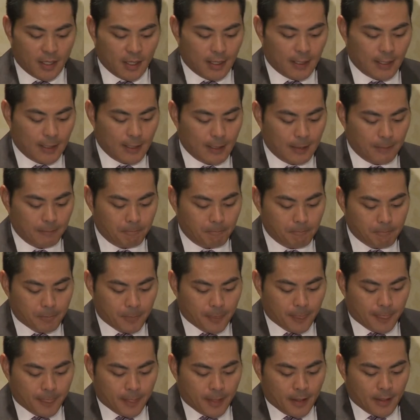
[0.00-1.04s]

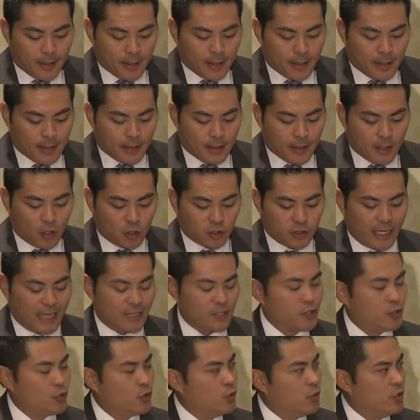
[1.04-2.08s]
It also has
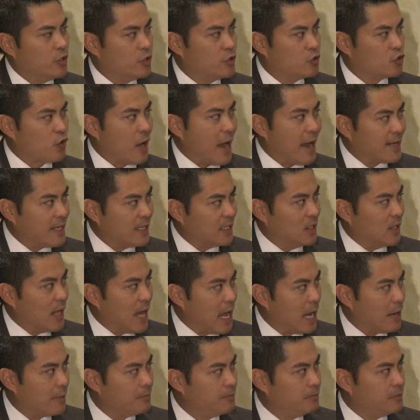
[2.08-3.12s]
to do with tracking
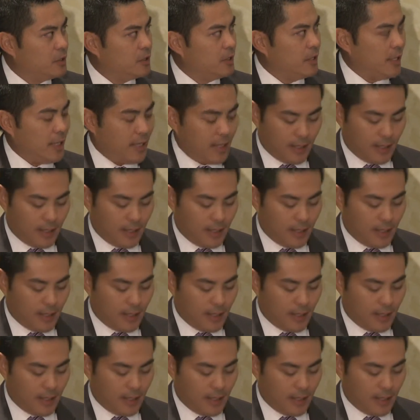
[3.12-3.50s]
labs,